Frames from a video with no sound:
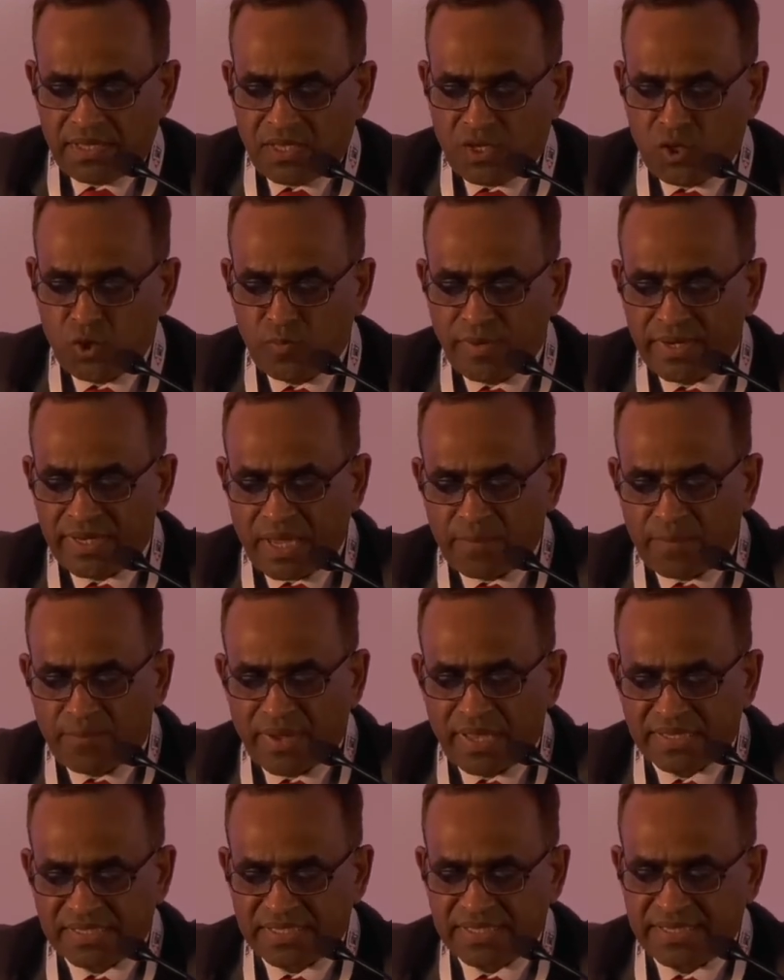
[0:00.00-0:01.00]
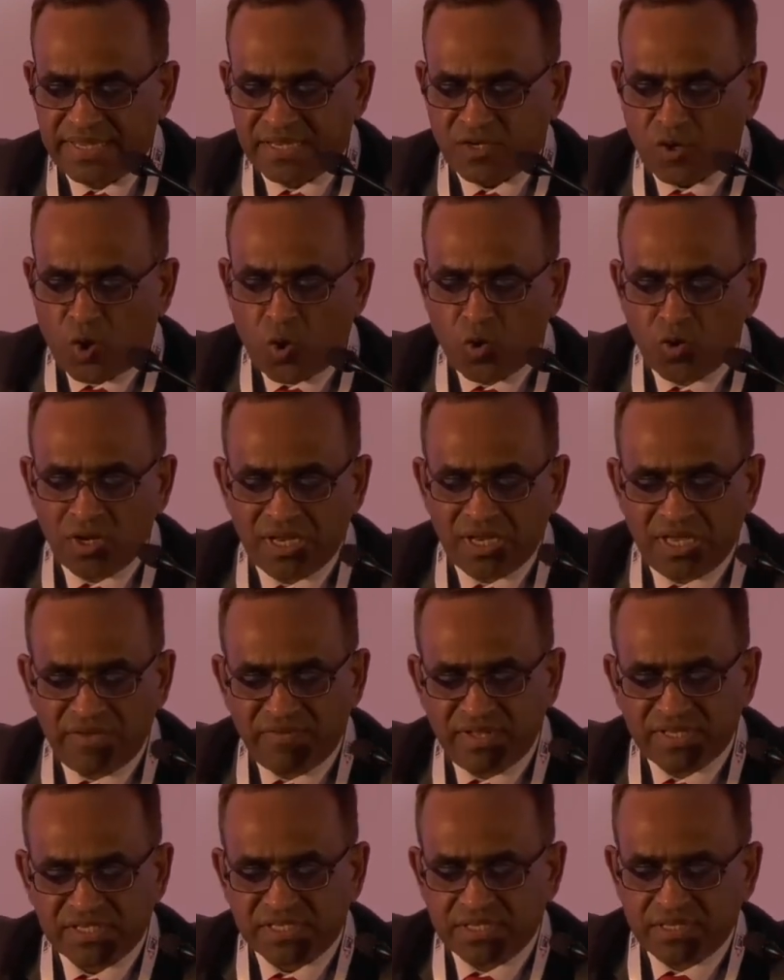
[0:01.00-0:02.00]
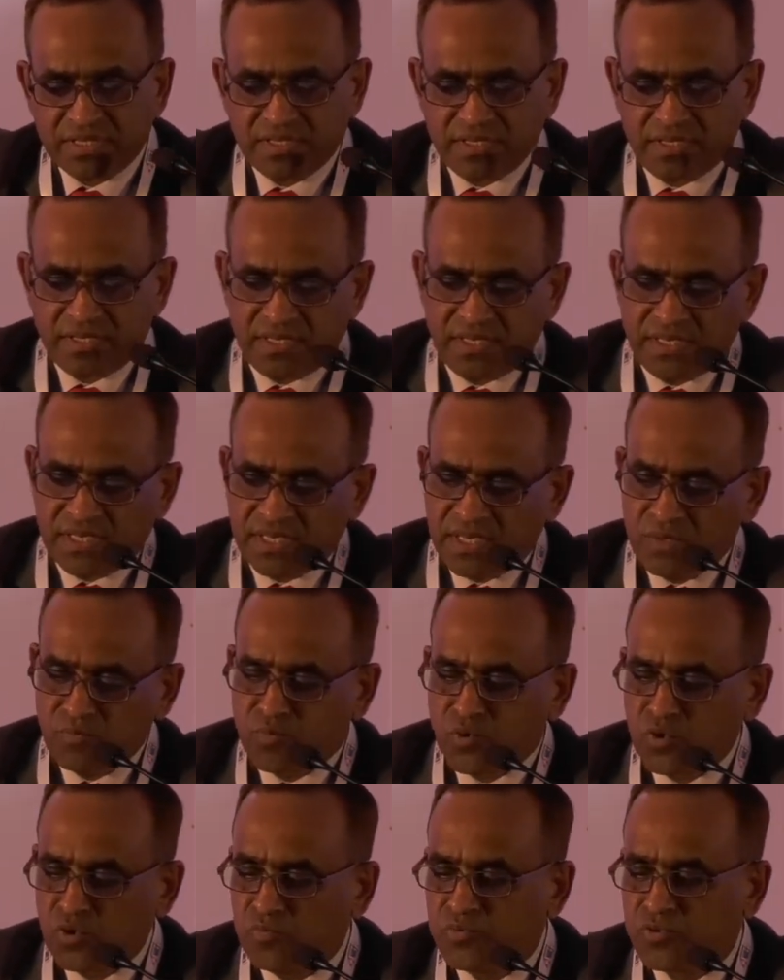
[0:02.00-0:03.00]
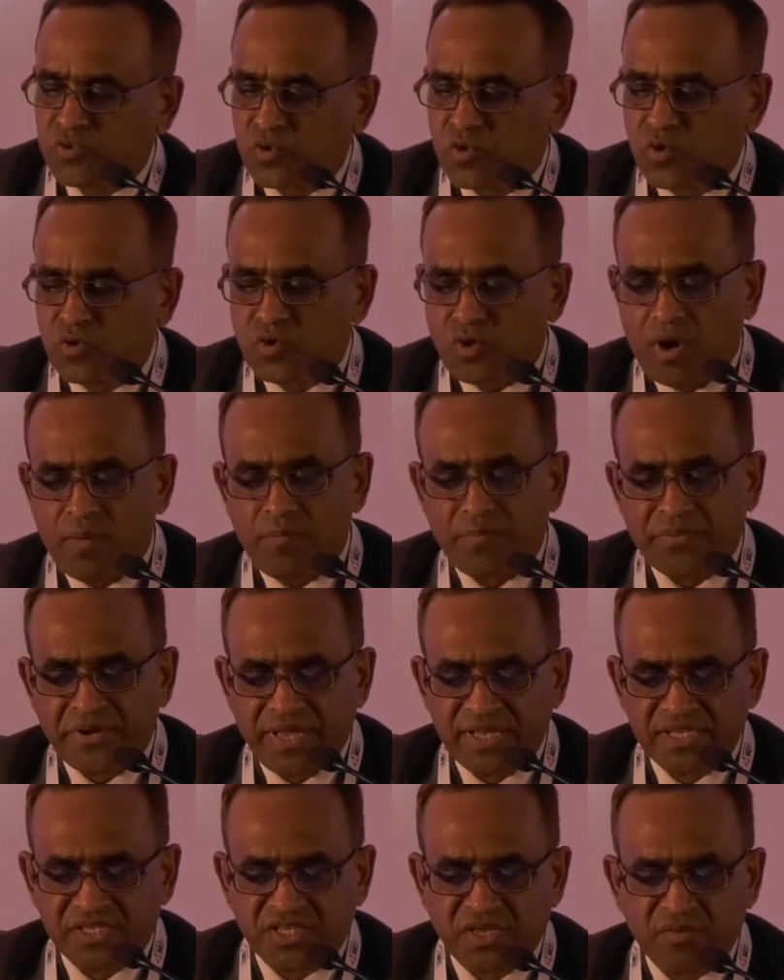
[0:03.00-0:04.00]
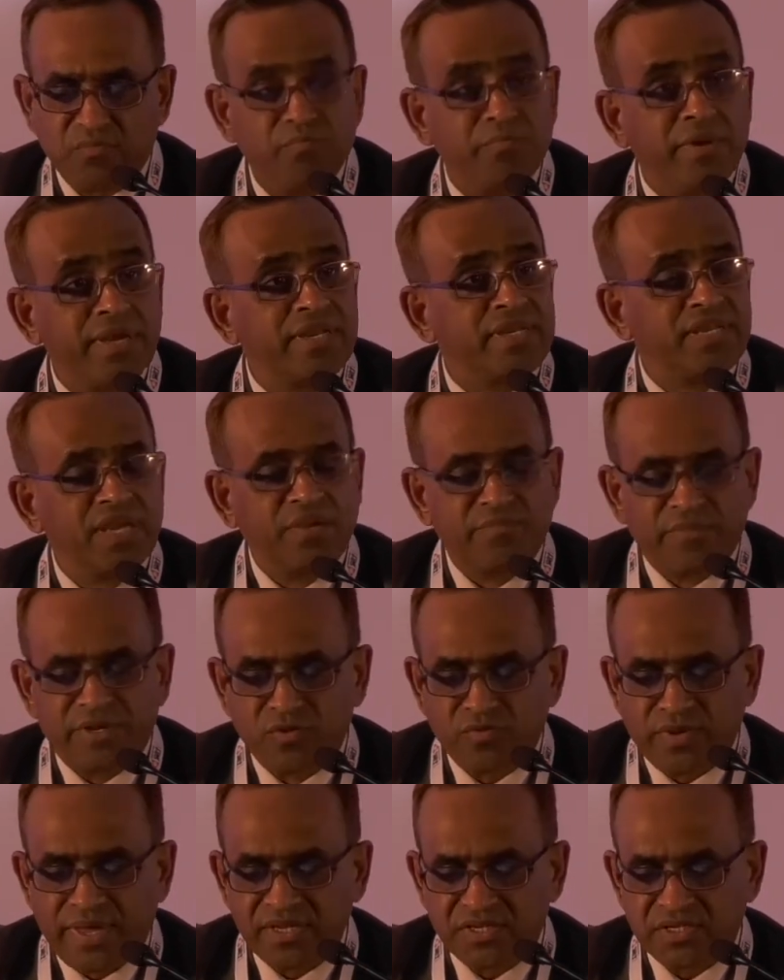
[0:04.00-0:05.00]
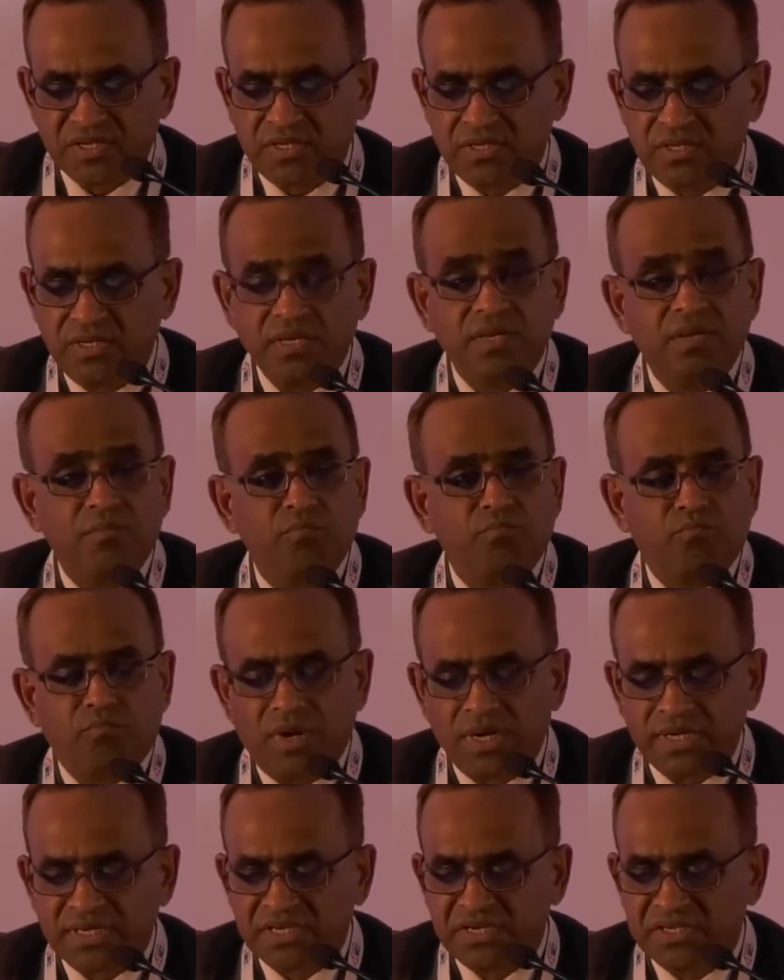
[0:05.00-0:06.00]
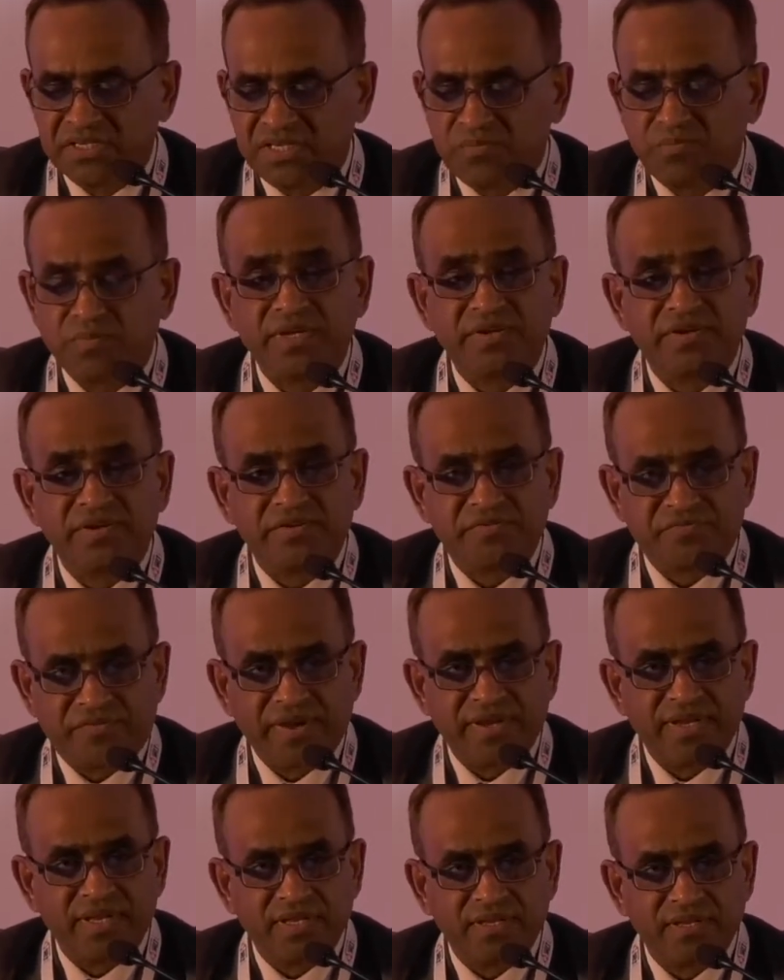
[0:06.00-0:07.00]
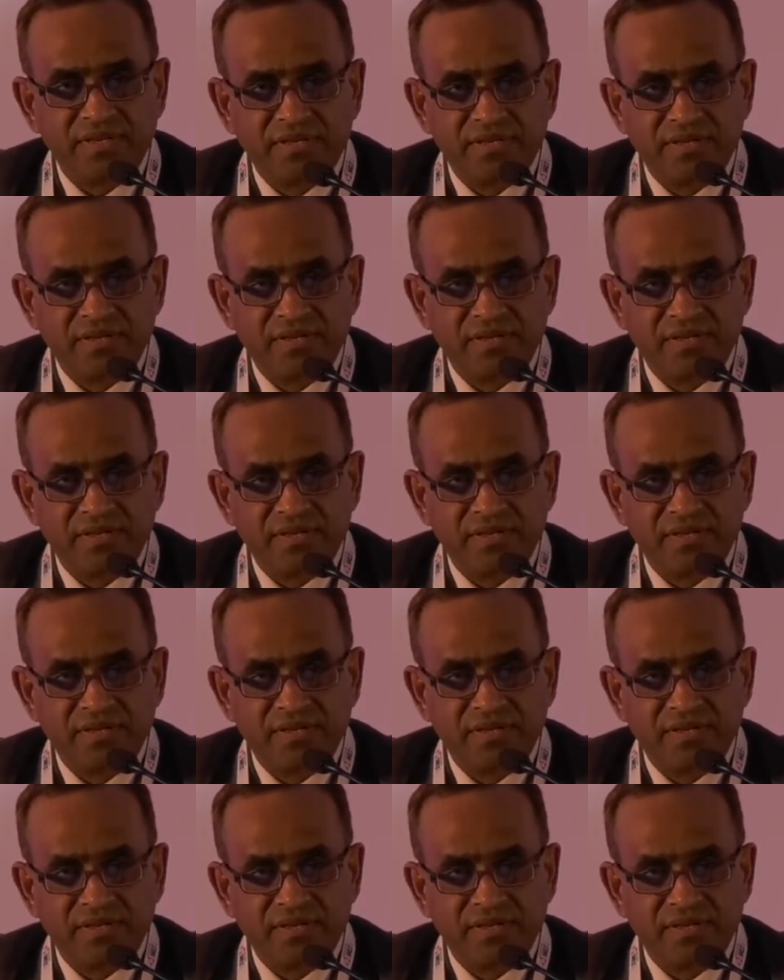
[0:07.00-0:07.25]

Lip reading: Human capacity at all levels improved through comprehensive maritime education, multidisciplinary training.